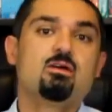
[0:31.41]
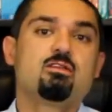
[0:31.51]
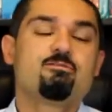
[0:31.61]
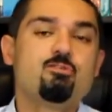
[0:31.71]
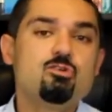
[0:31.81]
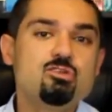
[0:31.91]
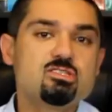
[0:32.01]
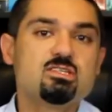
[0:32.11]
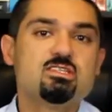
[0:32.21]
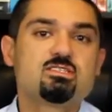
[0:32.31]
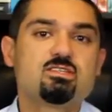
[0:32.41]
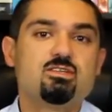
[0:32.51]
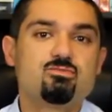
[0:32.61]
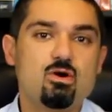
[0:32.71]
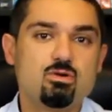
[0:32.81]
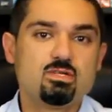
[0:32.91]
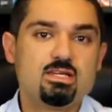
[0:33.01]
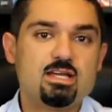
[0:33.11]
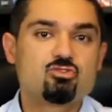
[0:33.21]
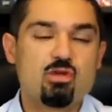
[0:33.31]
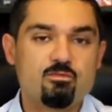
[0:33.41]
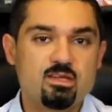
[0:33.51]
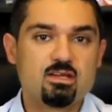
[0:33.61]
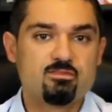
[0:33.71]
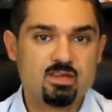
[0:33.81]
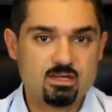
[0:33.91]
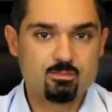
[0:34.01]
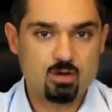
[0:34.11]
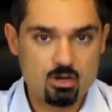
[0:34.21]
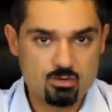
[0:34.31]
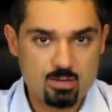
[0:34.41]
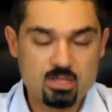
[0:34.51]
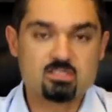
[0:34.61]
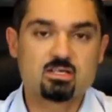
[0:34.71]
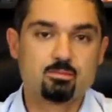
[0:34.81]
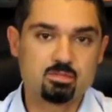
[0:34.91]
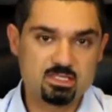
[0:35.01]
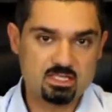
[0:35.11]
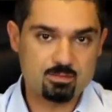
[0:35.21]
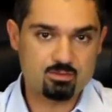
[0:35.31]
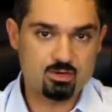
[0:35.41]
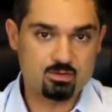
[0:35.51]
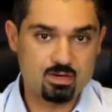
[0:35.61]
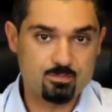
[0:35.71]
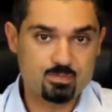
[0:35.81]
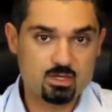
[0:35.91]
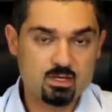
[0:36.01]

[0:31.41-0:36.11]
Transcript: The first is to enroll in a traffic offender program and to complete that program.